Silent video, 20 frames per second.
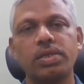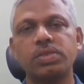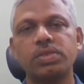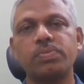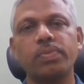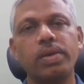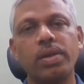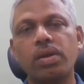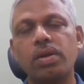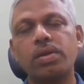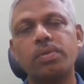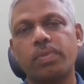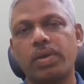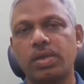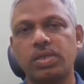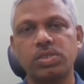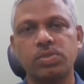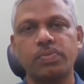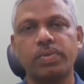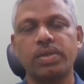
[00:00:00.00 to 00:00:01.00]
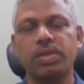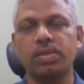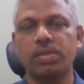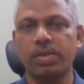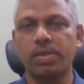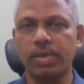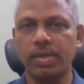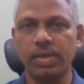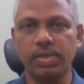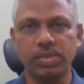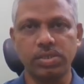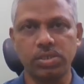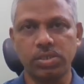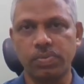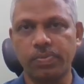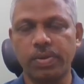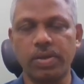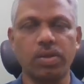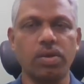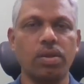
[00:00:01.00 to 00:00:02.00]
may not participate in the
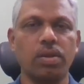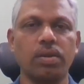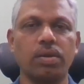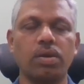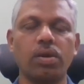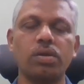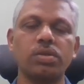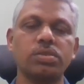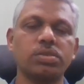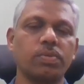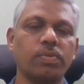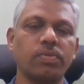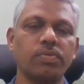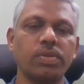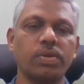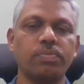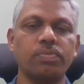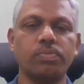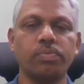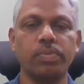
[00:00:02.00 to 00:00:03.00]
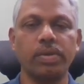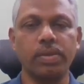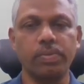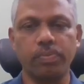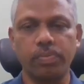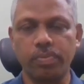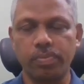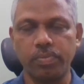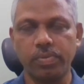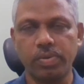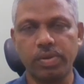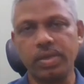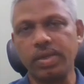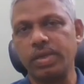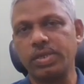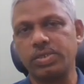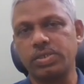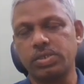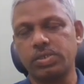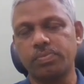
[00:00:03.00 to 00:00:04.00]
relationship at all, or some of them may
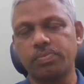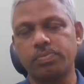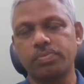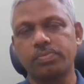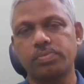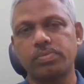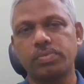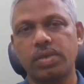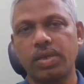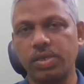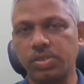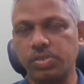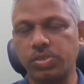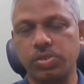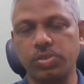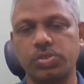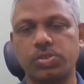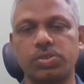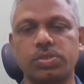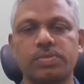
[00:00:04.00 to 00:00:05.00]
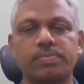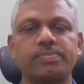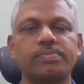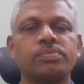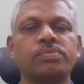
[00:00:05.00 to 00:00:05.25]
relationship exists.